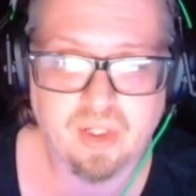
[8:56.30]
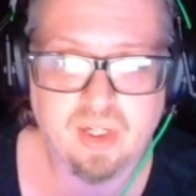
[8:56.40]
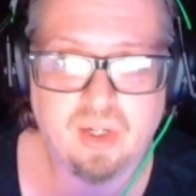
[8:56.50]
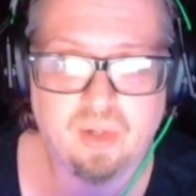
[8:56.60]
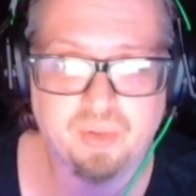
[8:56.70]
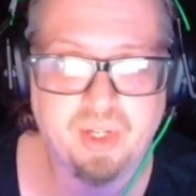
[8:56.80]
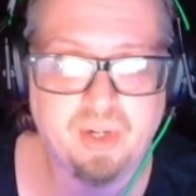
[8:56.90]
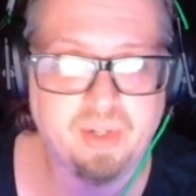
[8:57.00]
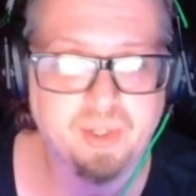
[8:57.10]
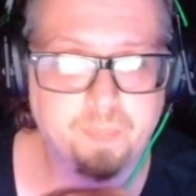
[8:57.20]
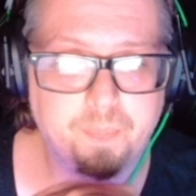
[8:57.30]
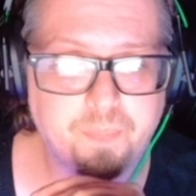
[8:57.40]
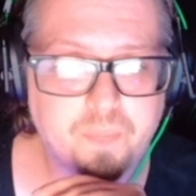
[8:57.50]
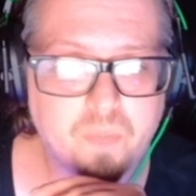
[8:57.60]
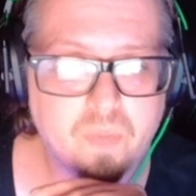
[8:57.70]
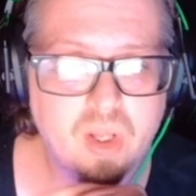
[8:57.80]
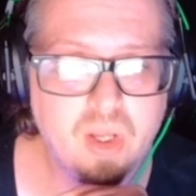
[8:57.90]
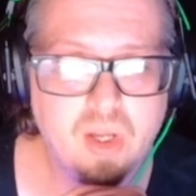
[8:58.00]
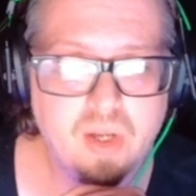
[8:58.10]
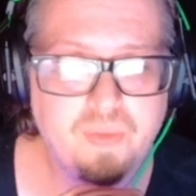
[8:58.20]
Aldarian.
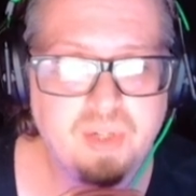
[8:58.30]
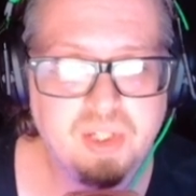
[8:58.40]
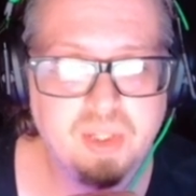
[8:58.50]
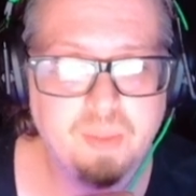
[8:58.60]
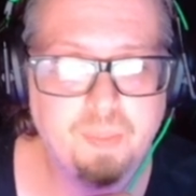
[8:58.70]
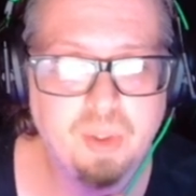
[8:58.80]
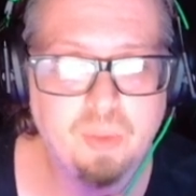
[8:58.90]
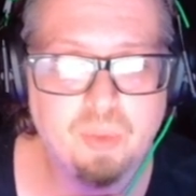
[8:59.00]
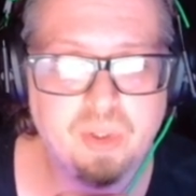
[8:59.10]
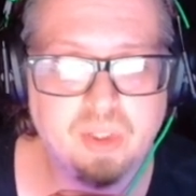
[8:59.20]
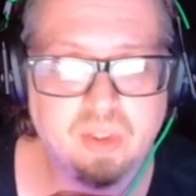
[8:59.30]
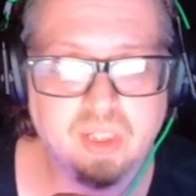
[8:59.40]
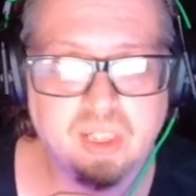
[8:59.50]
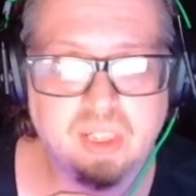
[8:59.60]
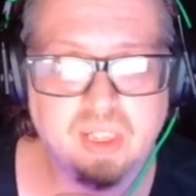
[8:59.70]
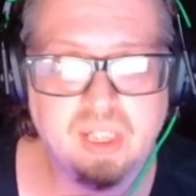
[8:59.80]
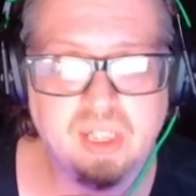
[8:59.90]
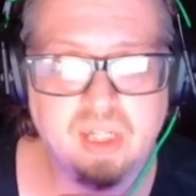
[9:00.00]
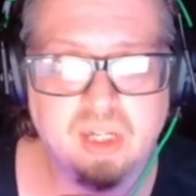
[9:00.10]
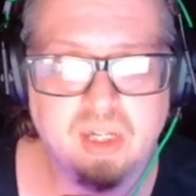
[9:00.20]
Fix the bug where clicking
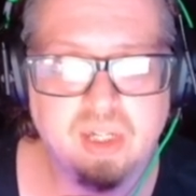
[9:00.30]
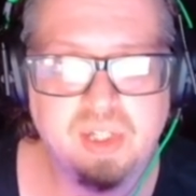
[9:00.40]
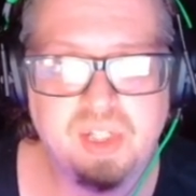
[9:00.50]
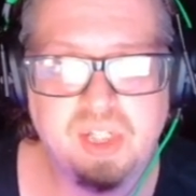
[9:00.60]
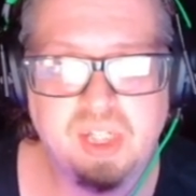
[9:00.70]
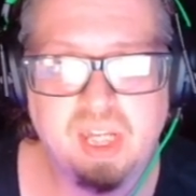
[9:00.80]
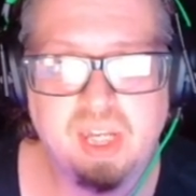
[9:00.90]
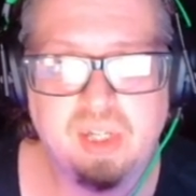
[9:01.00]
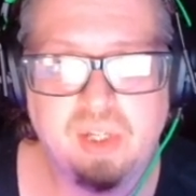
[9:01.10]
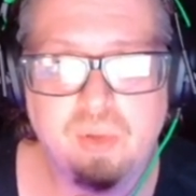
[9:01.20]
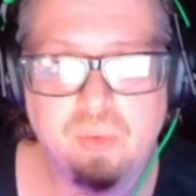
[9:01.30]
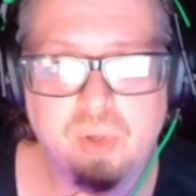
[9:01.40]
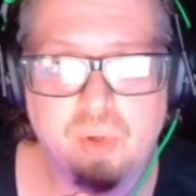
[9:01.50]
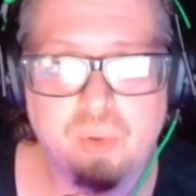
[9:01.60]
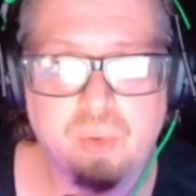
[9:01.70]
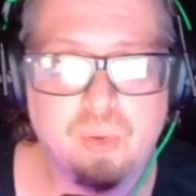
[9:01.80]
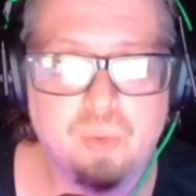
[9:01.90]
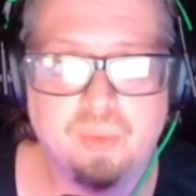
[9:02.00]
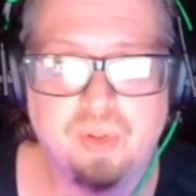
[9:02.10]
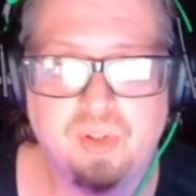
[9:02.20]
the CKQ code on the